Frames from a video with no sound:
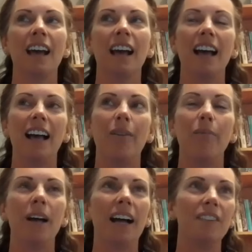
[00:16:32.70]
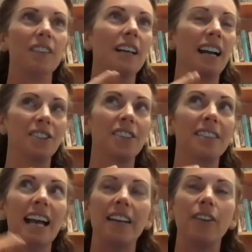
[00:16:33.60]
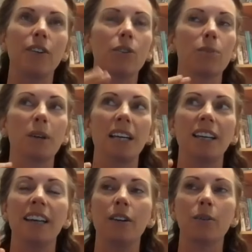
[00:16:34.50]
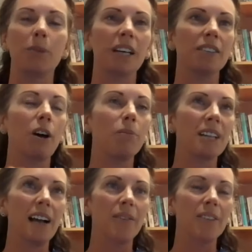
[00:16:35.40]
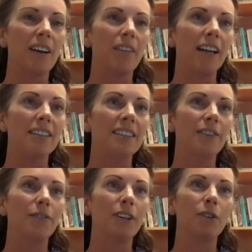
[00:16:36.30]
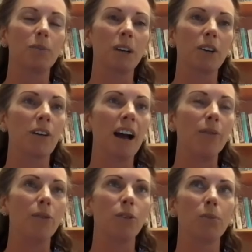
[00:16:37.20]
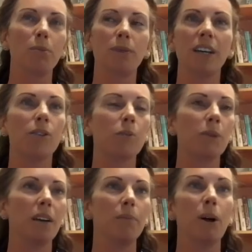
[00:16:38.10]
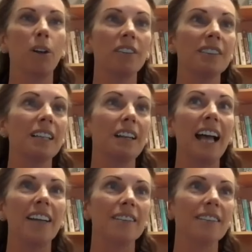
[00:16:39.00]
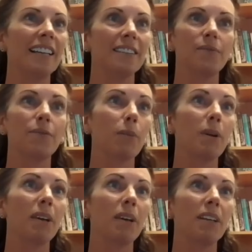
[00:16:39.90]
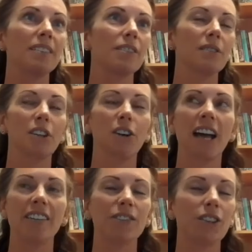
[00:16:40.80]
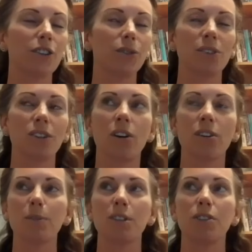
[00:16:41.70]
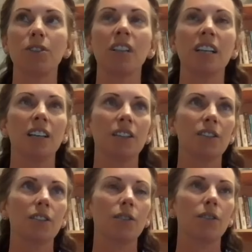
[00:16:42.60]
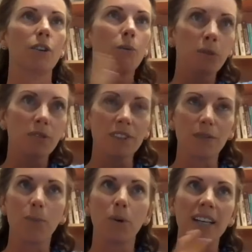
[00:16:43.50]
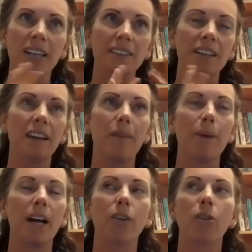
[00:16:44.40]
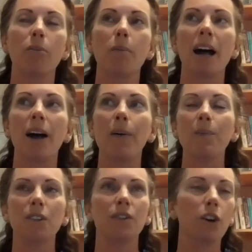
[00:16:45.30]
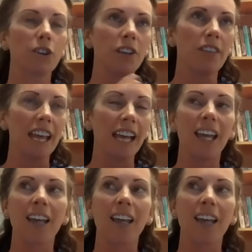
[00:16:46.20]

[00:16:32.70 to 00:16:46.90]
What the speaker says: And as you say, it could be a top-down directive, it could be a ground-up, it could be a policy-led external to the hospital. So there are a number of different ways that might come about. You've got your thing,